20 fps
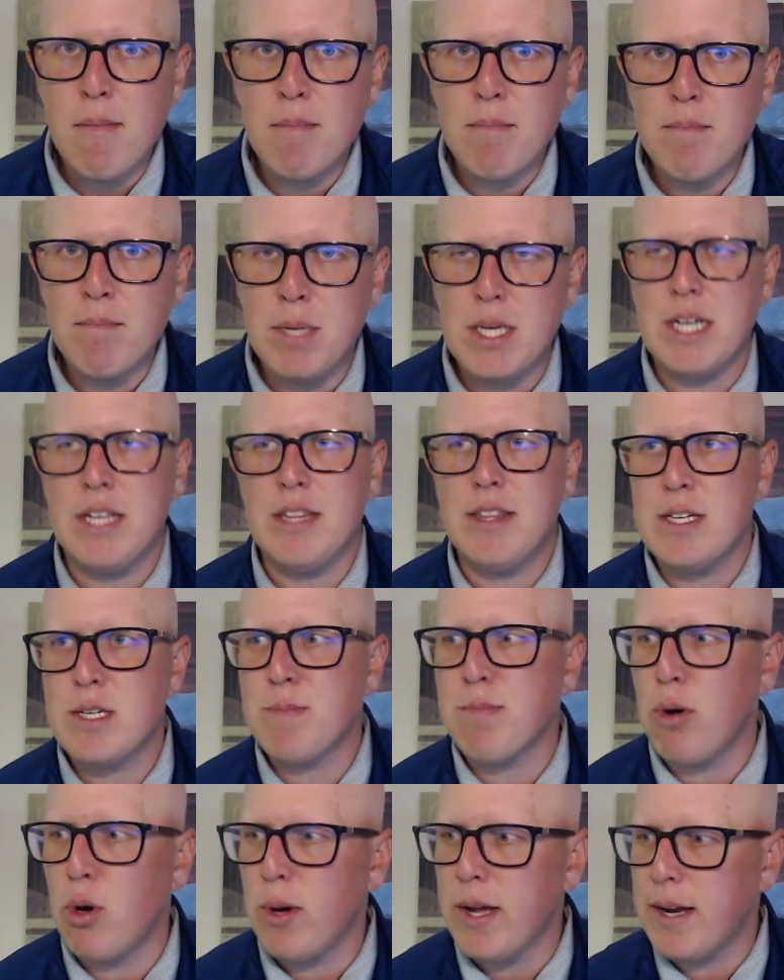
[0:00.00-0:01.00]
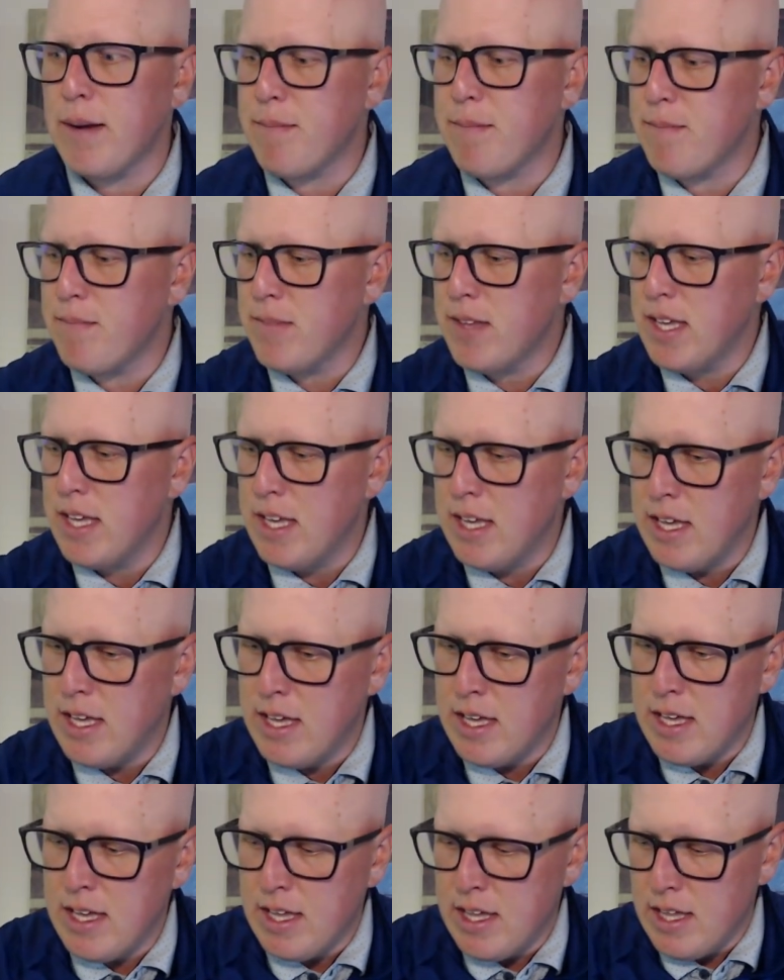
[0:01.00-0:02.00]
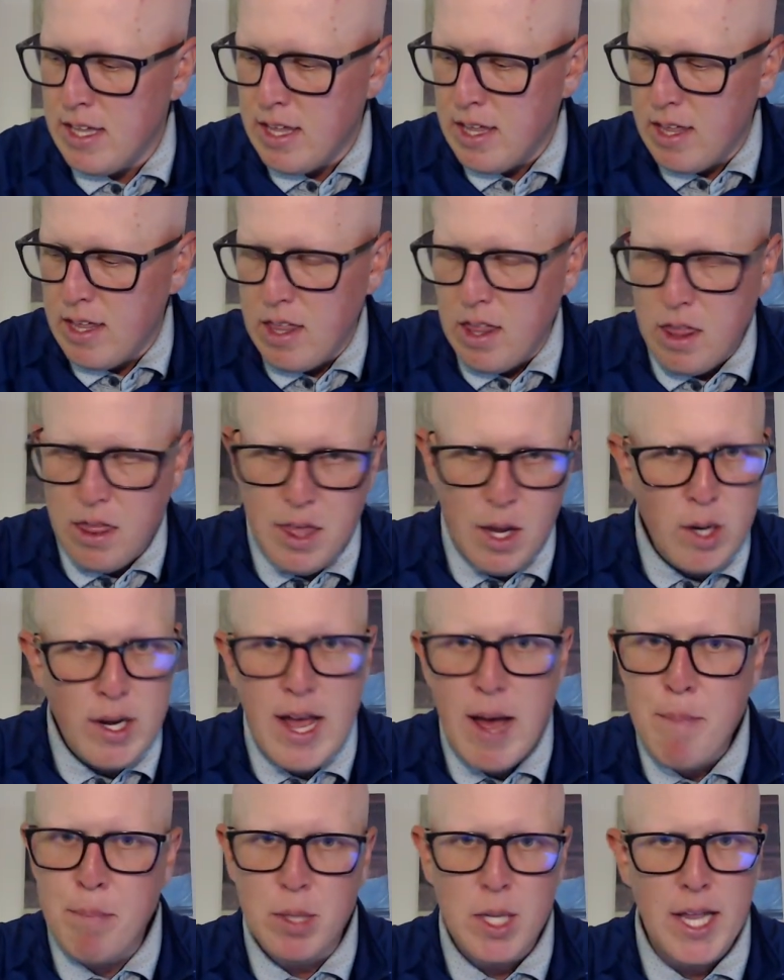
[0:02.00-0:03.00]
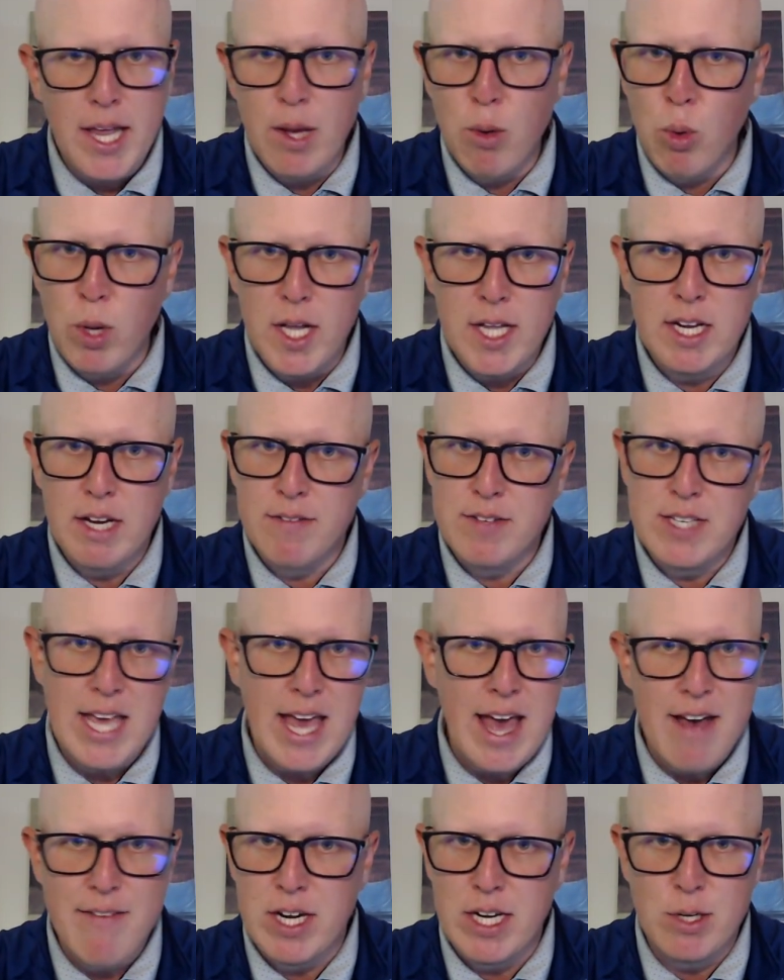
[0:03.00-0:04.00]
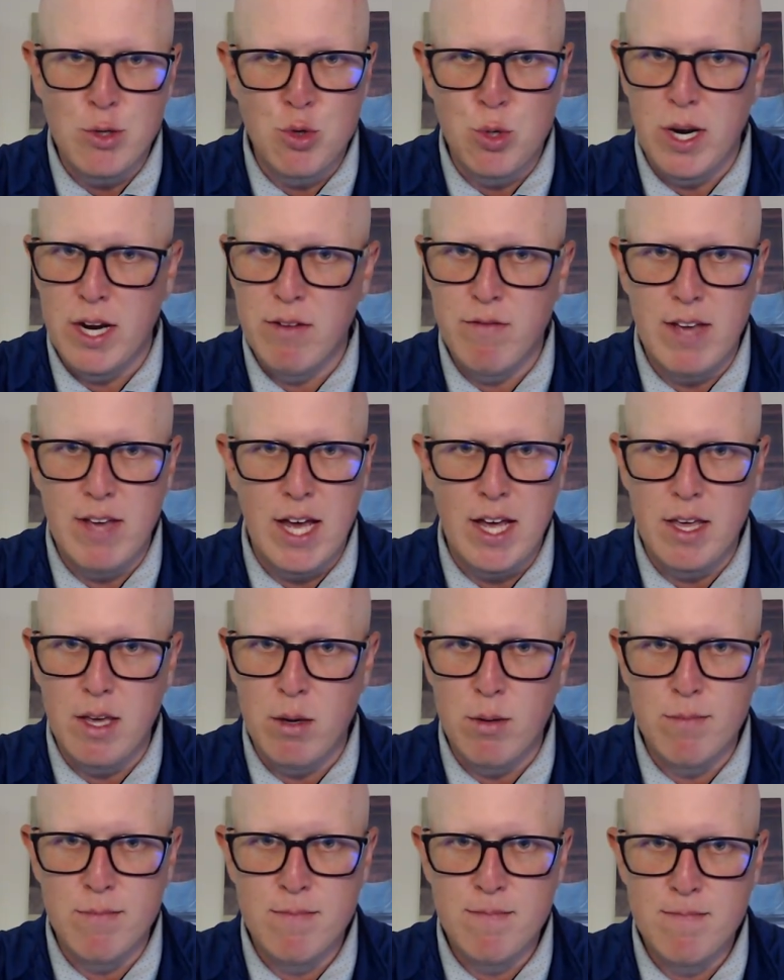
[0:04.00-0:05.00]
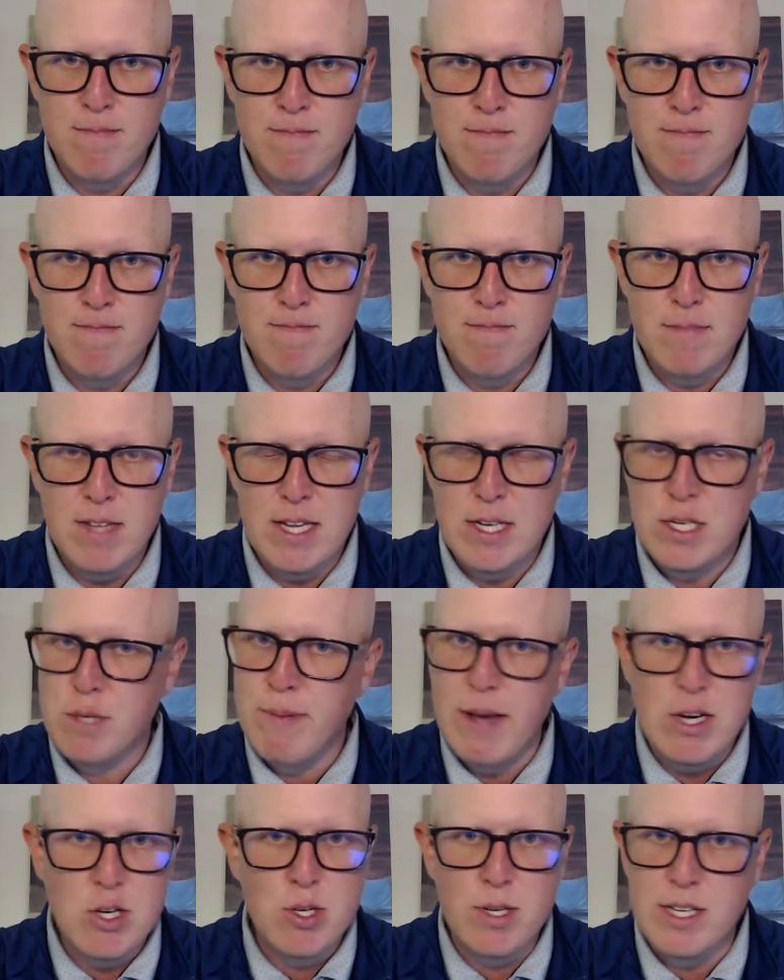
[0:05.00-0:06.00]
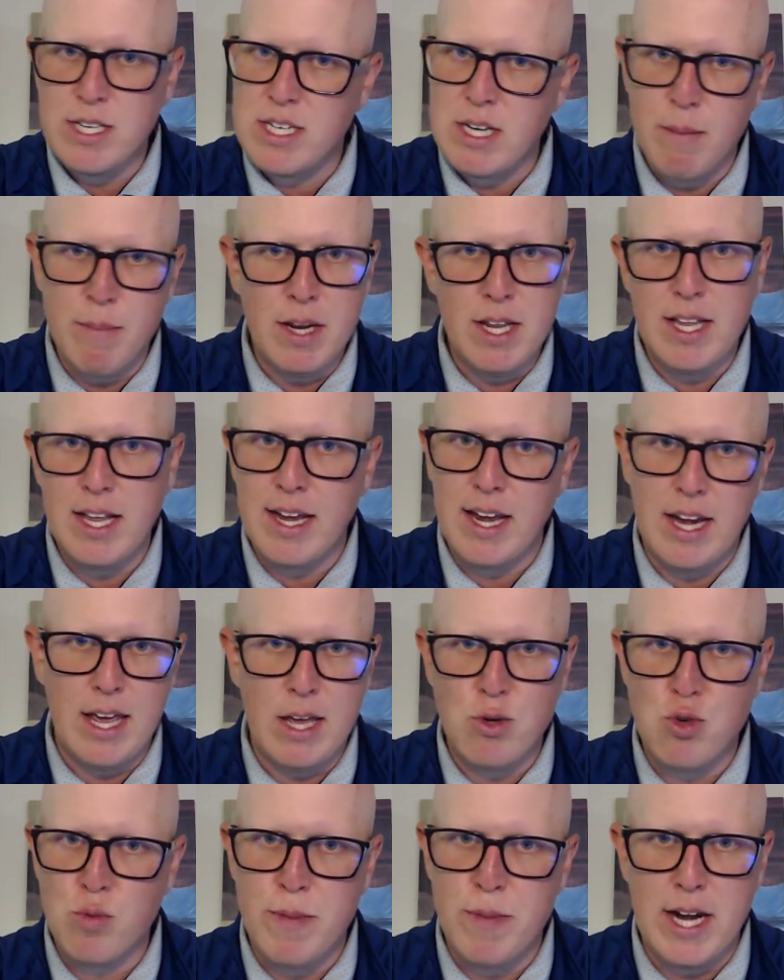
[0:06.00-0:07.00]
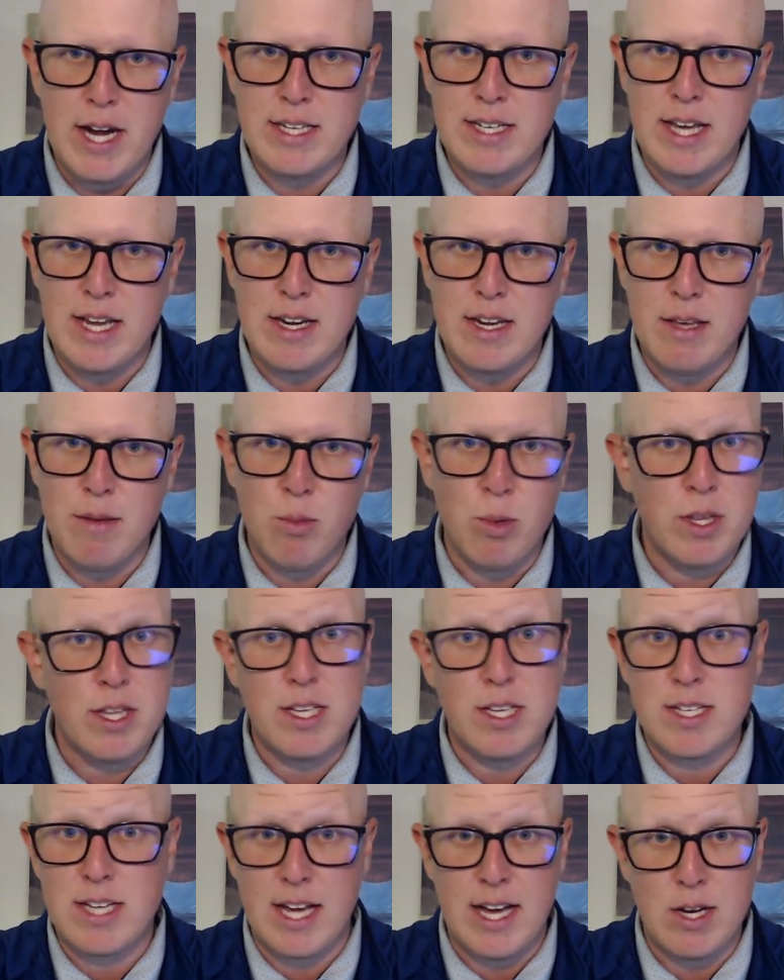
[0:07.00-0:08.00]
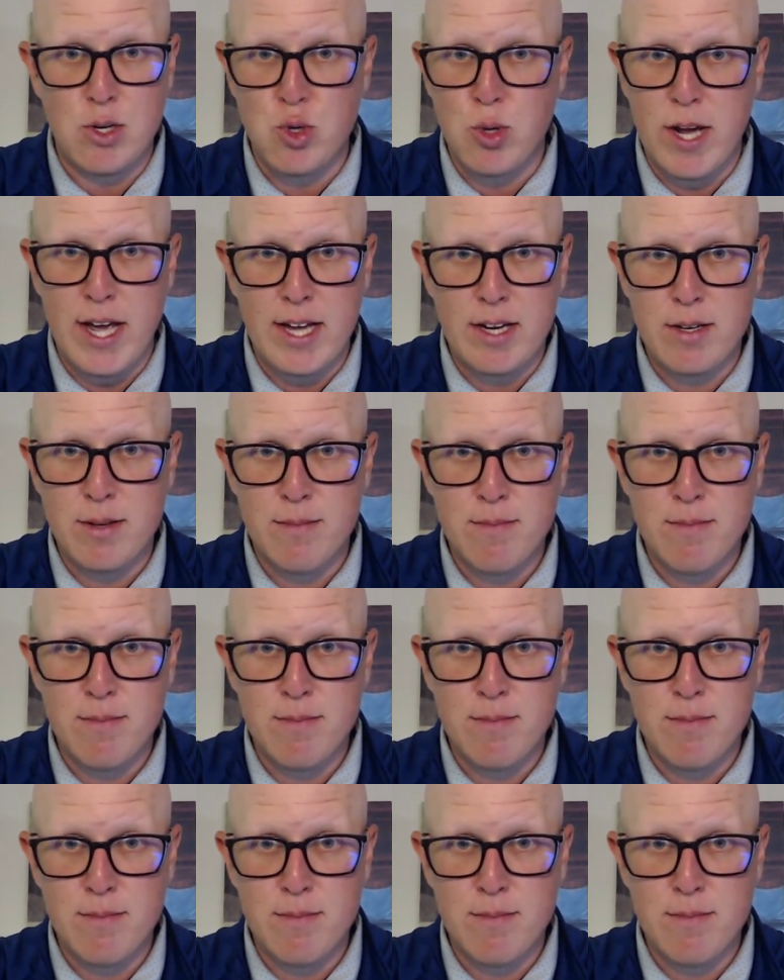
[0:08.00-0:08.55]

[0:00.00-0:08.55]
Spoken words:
but at this point, they're not playing well enough to have any trade value. Especially somebody like an Andrew Benintendi with his contract.